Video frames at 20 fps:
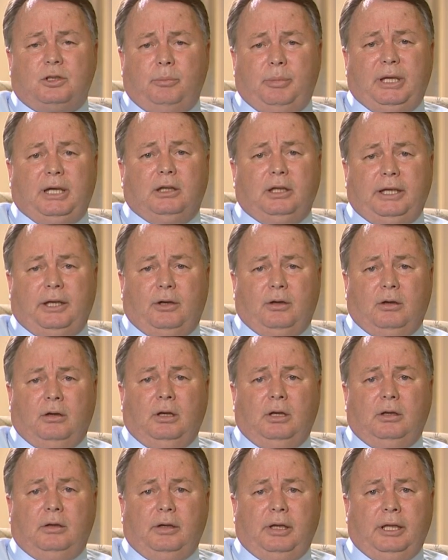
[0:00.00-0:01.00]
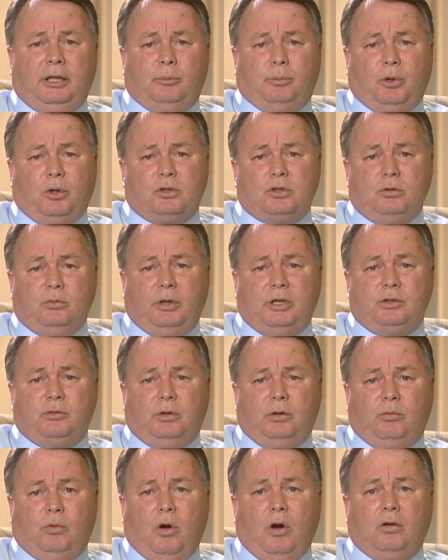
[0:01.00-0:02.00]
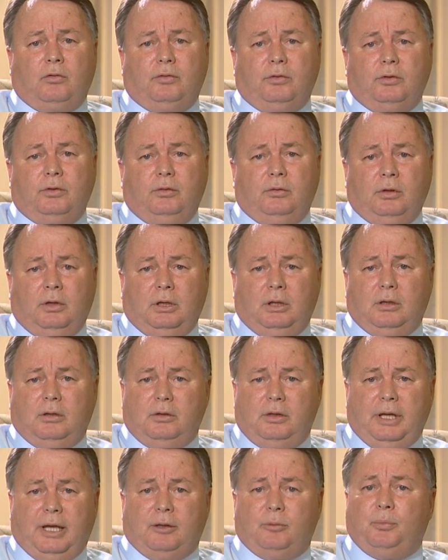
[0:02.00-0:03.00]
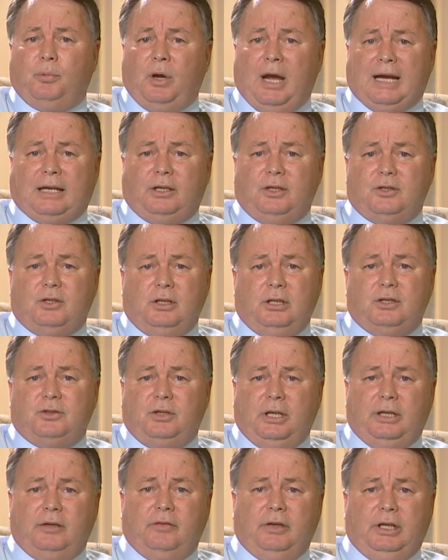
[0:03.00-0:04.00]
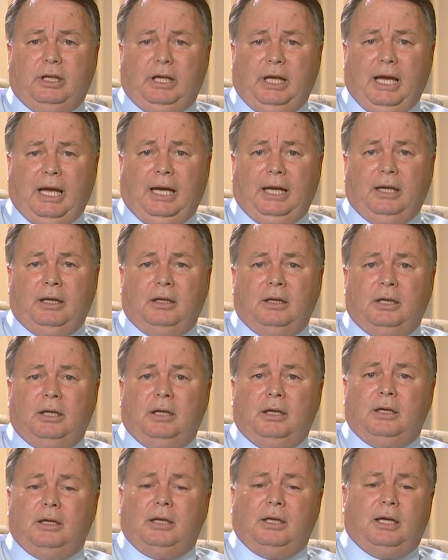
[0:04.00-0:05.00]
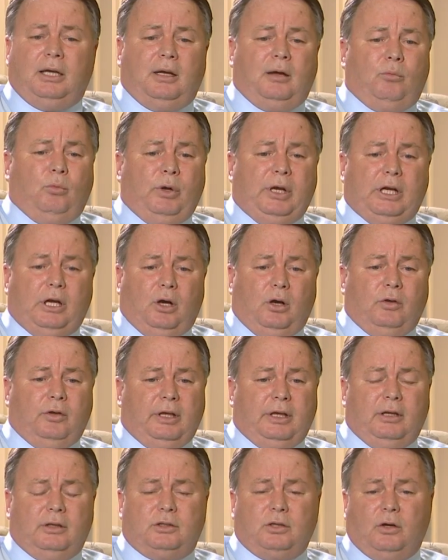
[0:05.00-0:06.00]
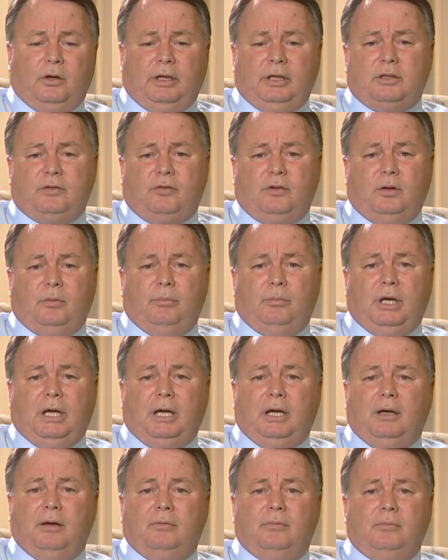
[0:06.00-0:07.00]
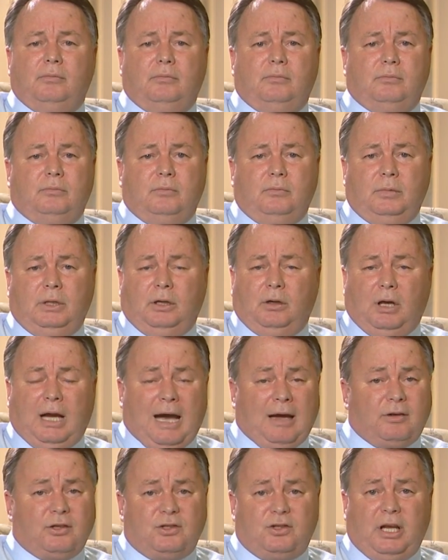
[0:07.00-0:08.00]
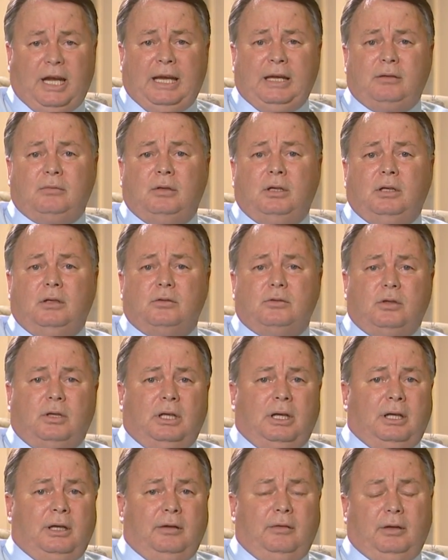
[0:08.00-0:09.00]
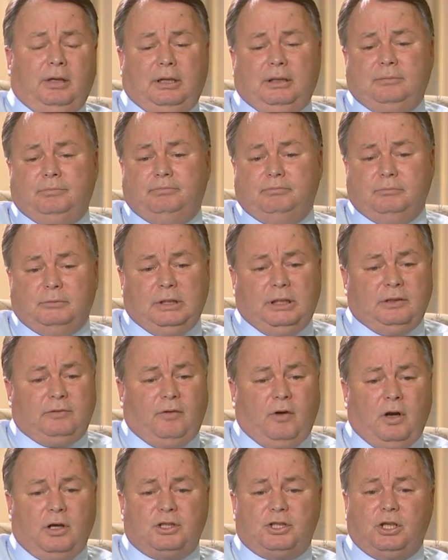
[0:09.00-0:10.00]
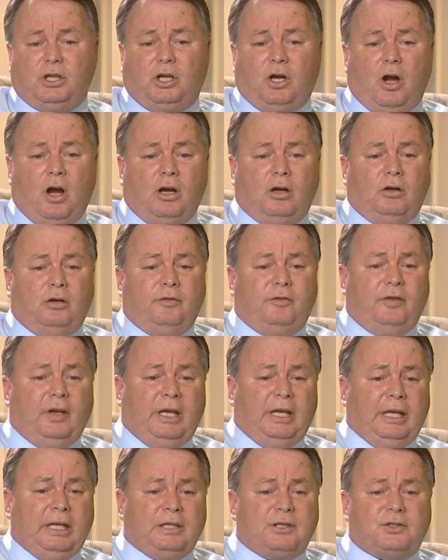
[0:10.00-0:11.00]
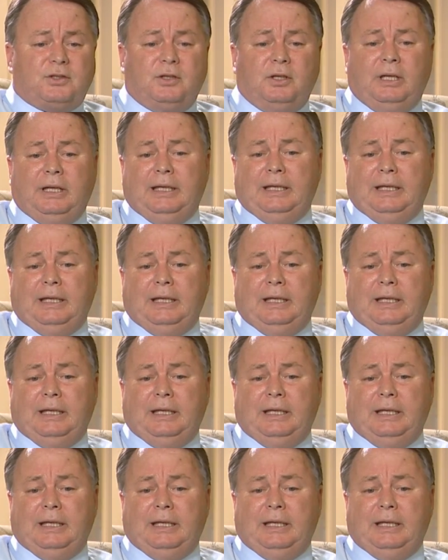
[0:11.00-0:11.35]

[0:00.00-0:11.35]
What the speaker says: to be a leader in the personal injury and wrongful death practice in the state of Indiana. We know that attorneys from out of state, as far as Chicago, Phoenix,